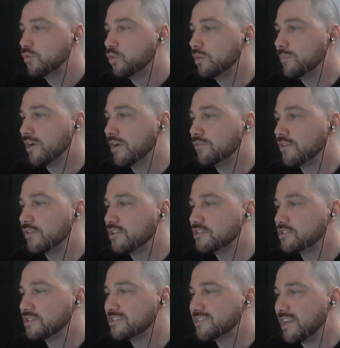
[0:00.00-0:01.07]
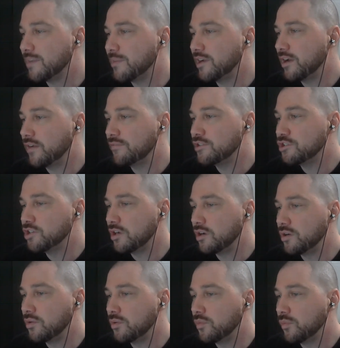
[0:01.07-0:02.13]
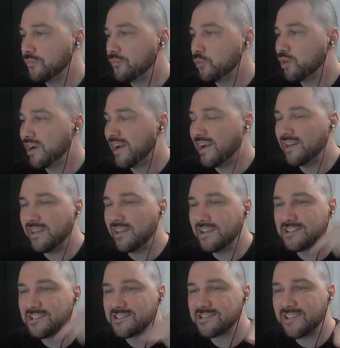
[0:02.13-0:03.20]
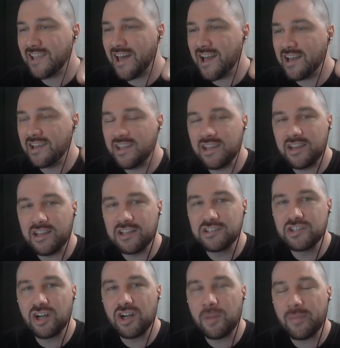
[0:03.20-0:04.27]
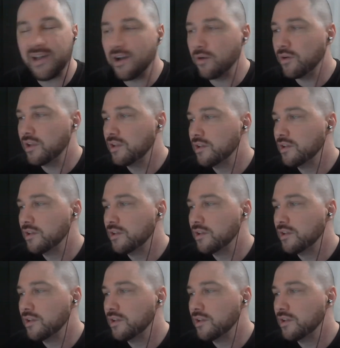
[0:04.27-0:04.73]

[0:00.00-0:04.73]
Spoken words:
with my first segment of the show where I like to slide in and talk about